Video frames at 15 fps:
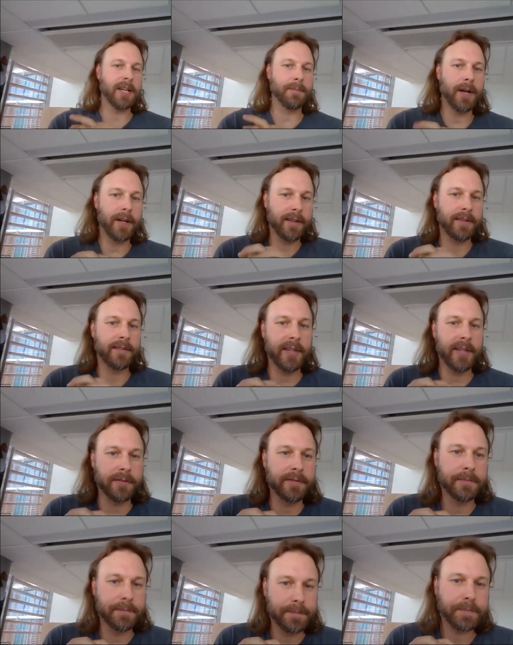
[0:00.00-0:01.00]
up on
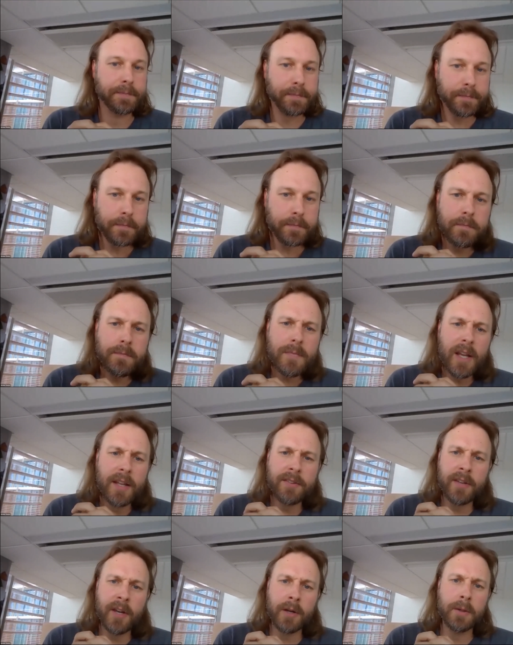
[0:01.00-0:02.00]
itself.
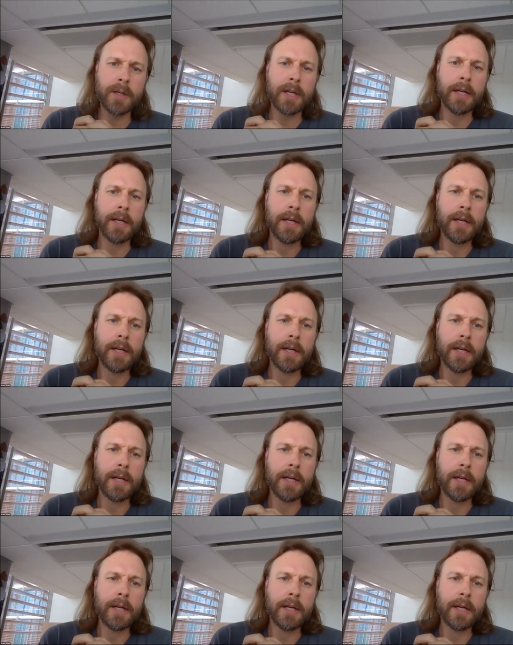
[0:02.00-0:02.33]
And so